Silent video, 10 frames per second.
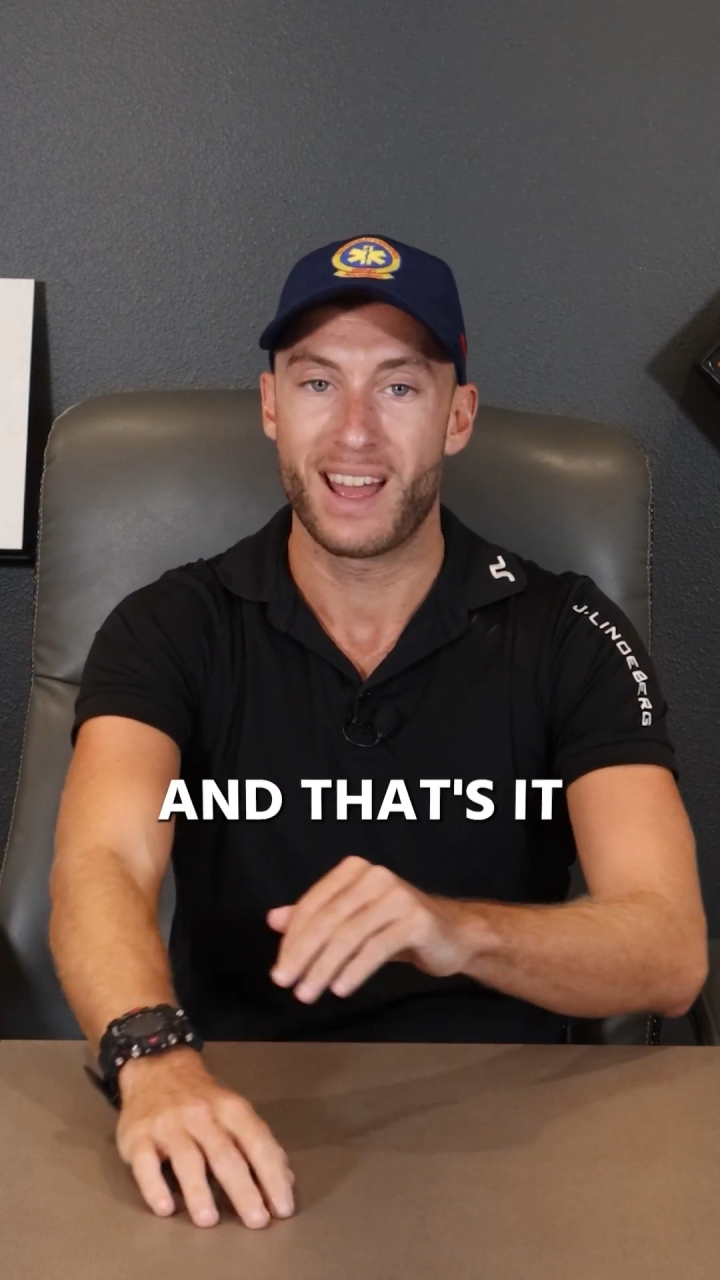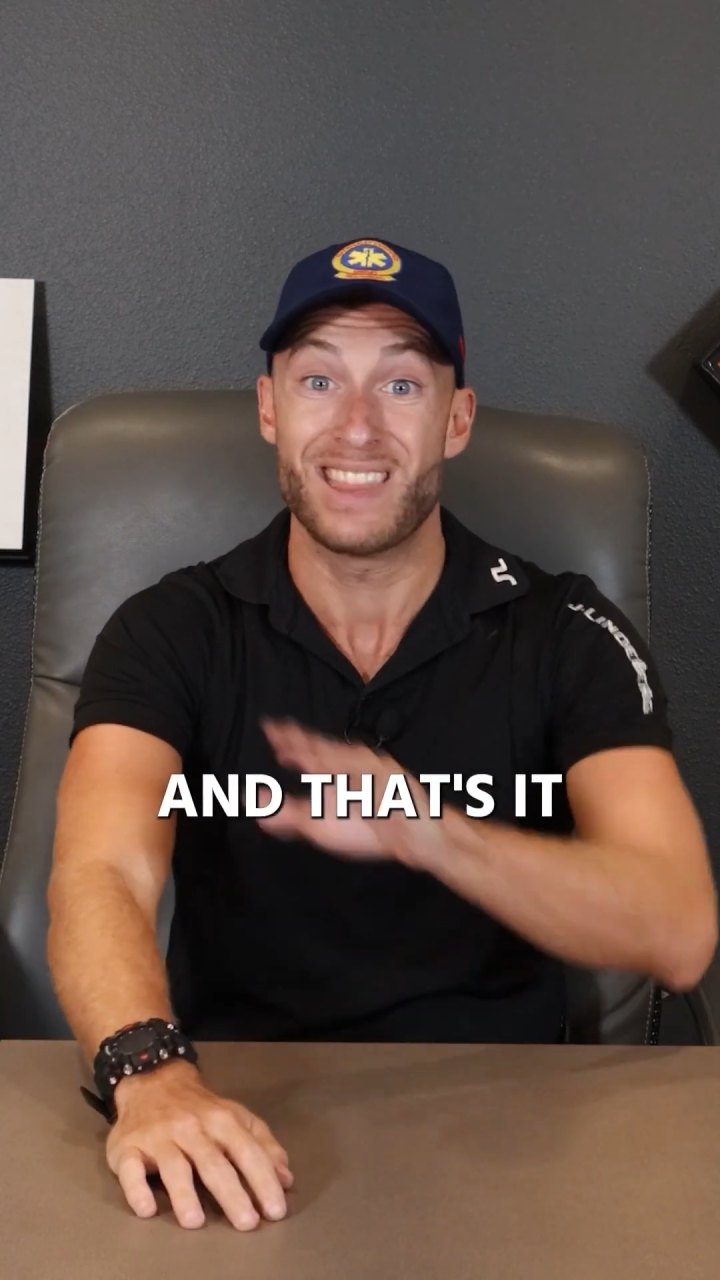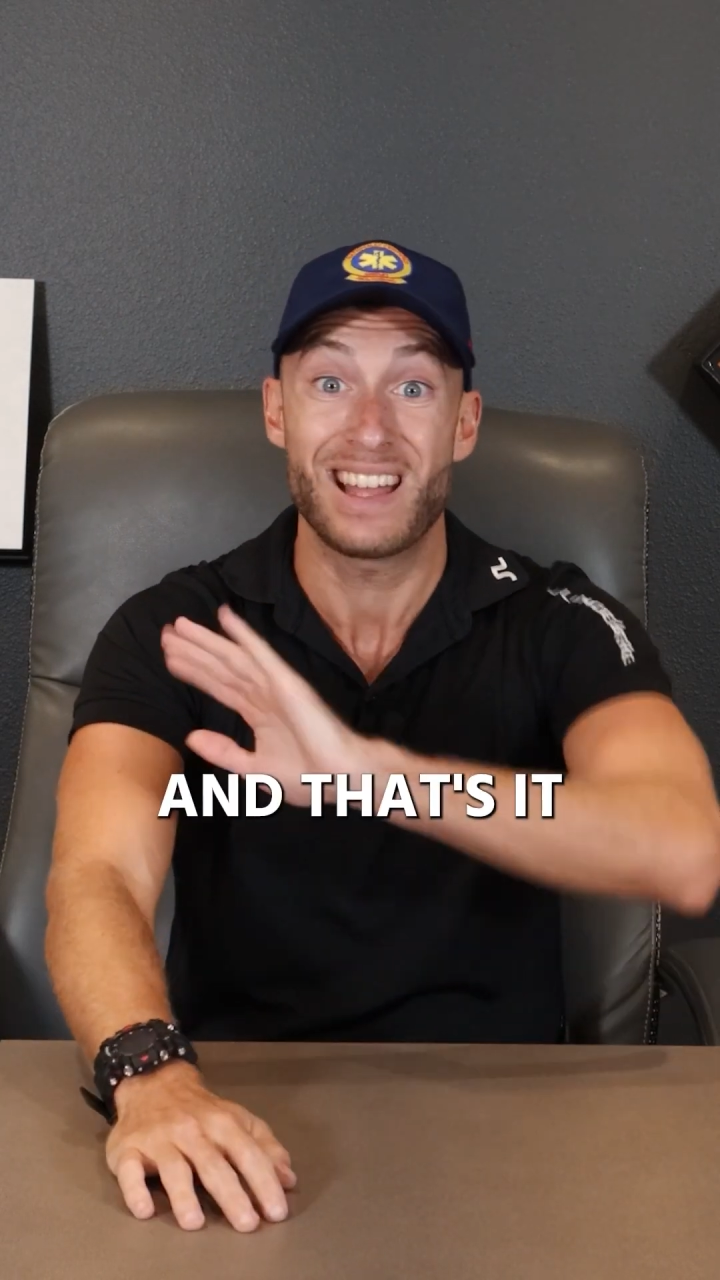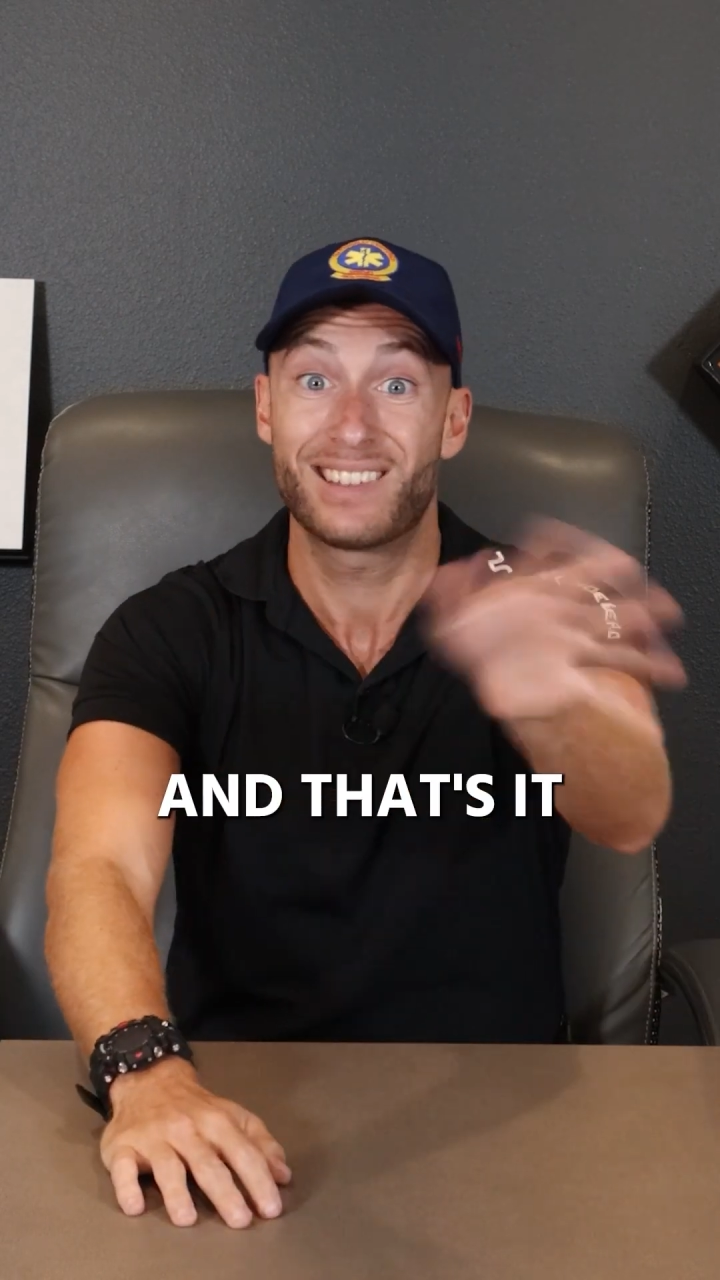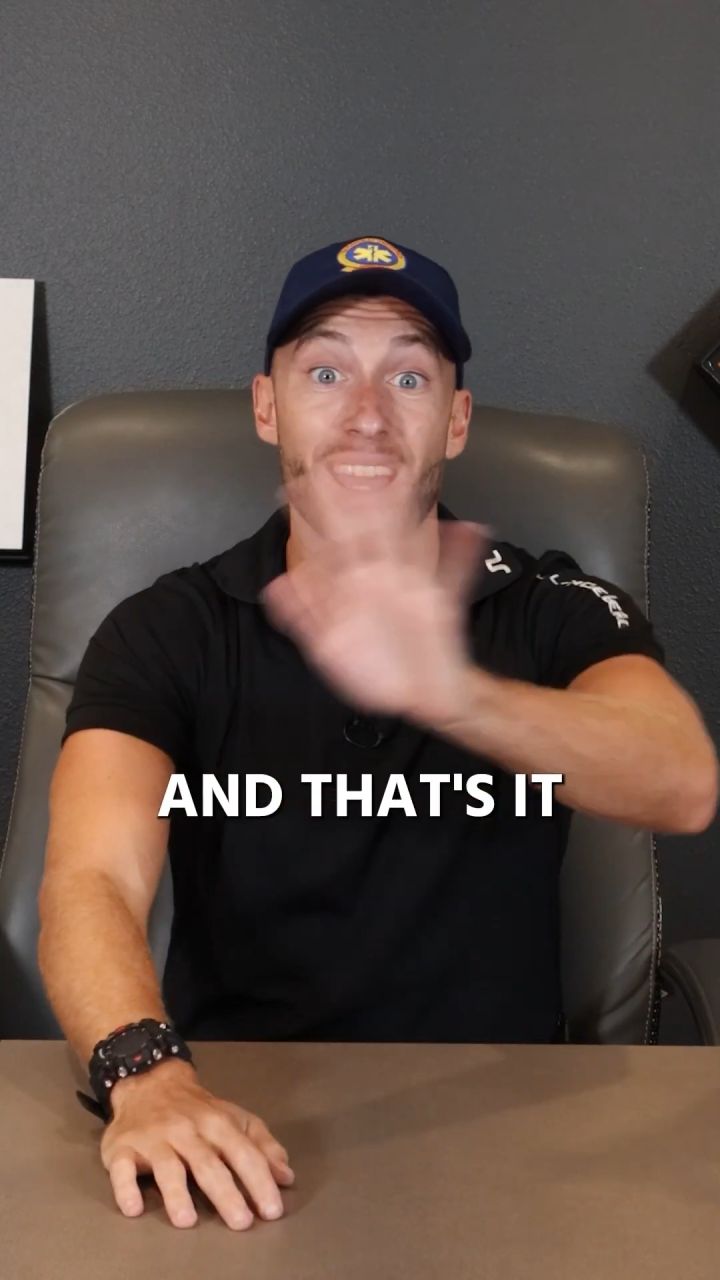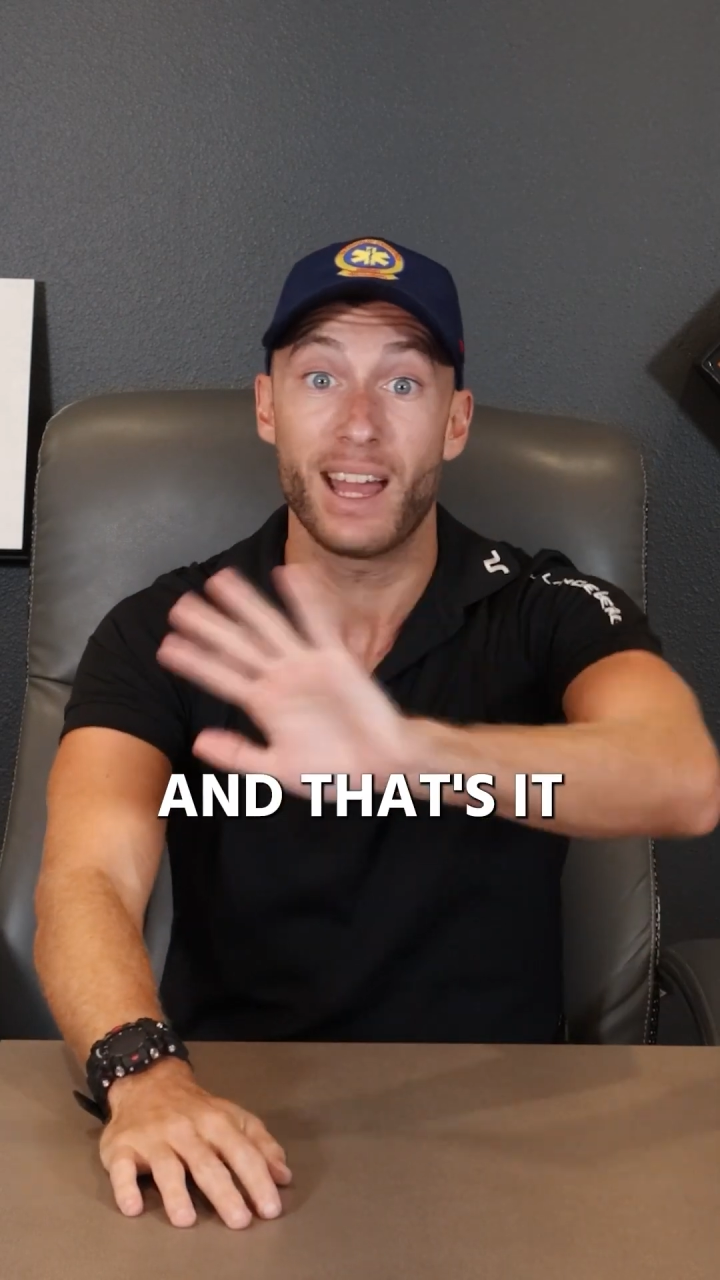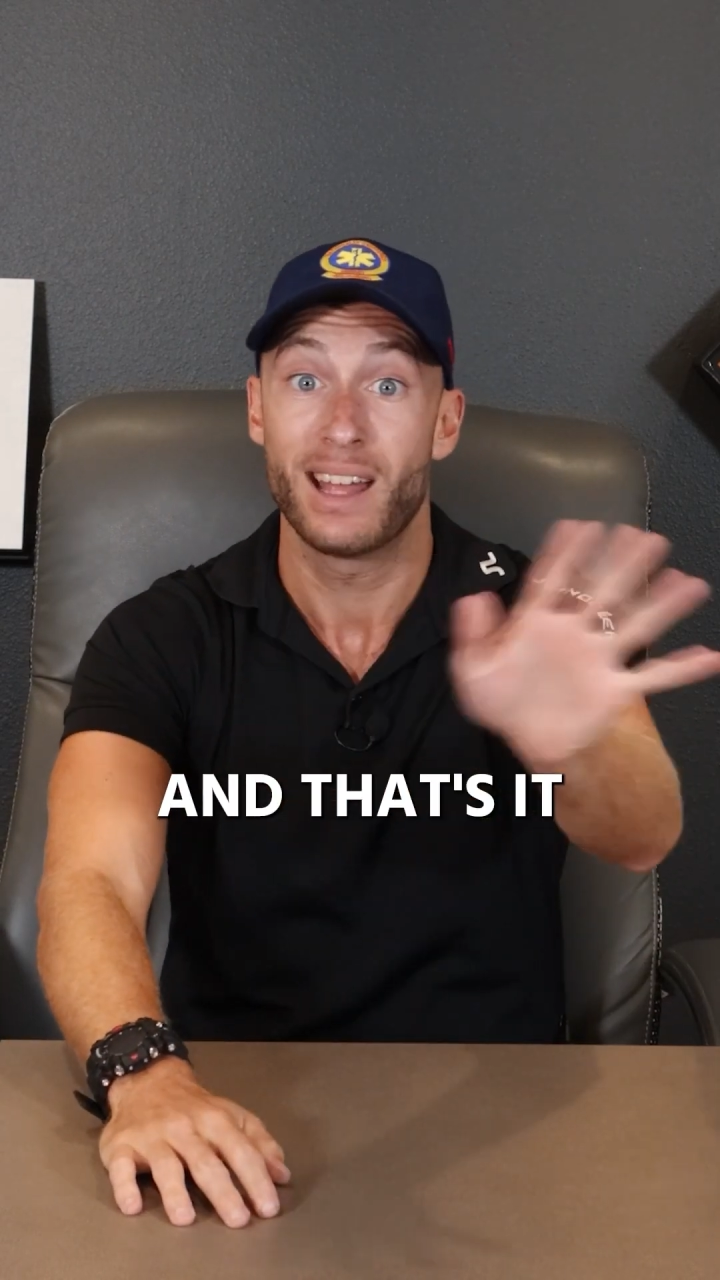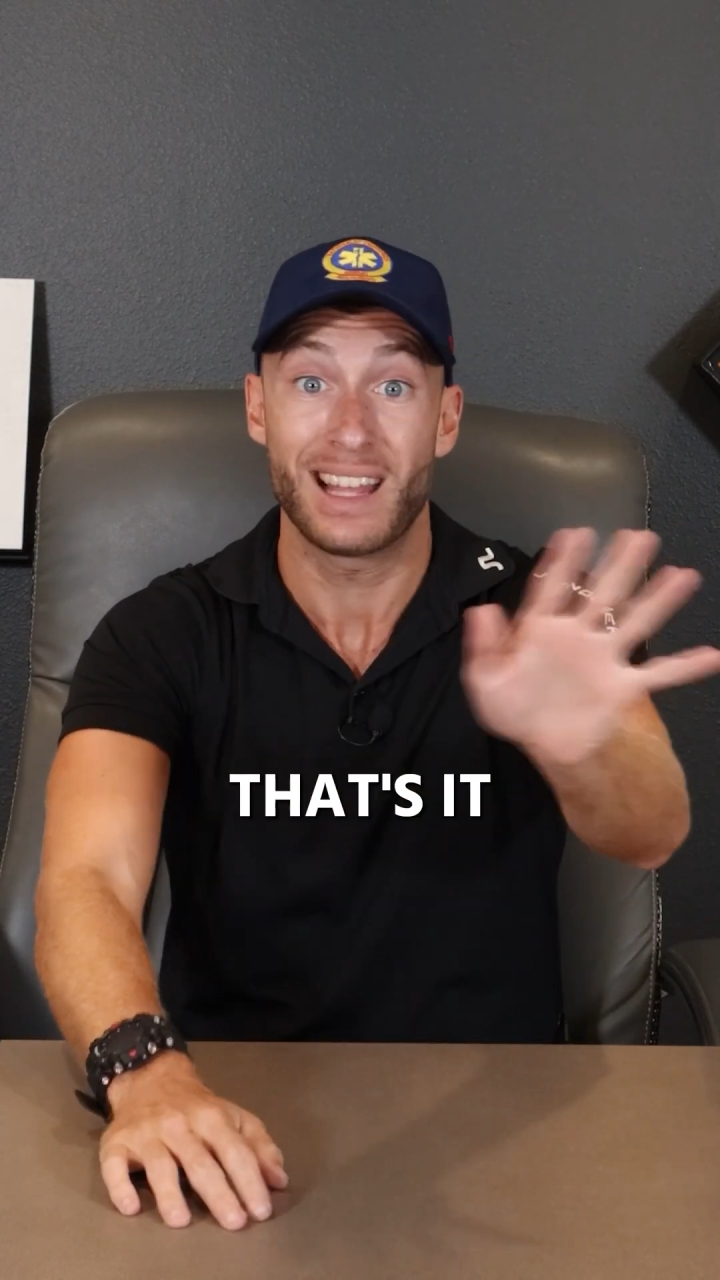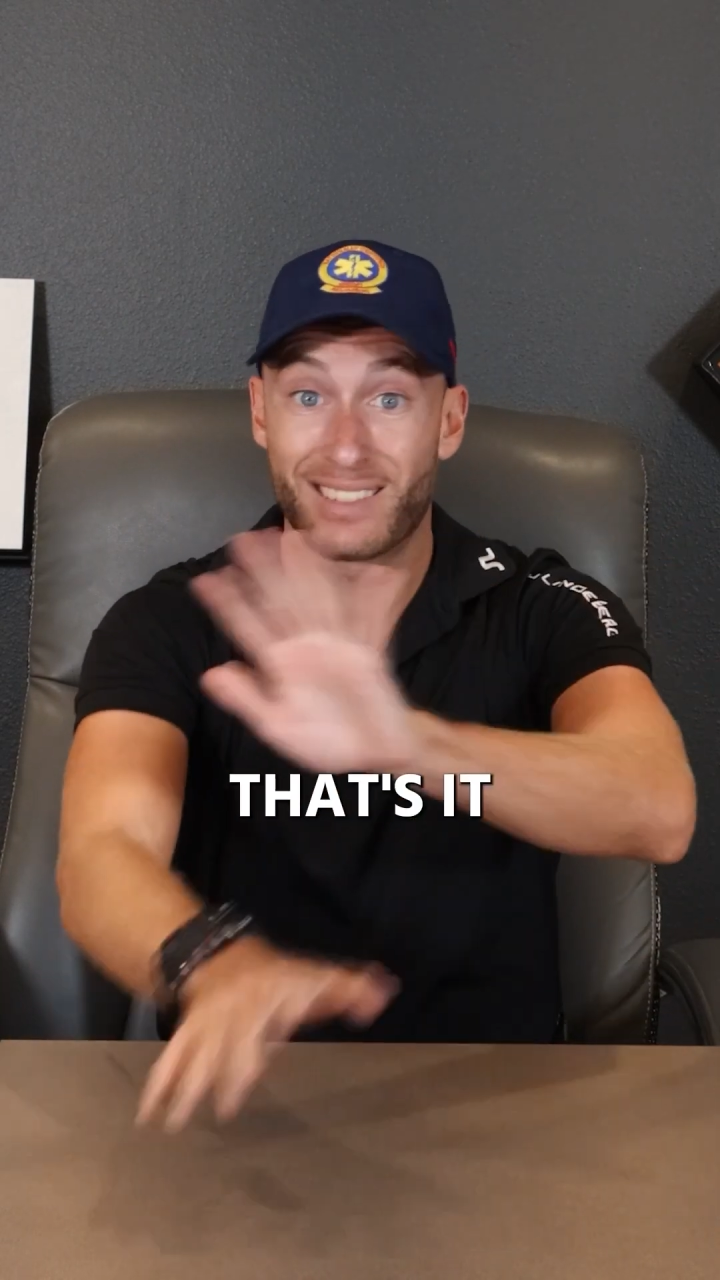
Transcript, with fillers: and that's it.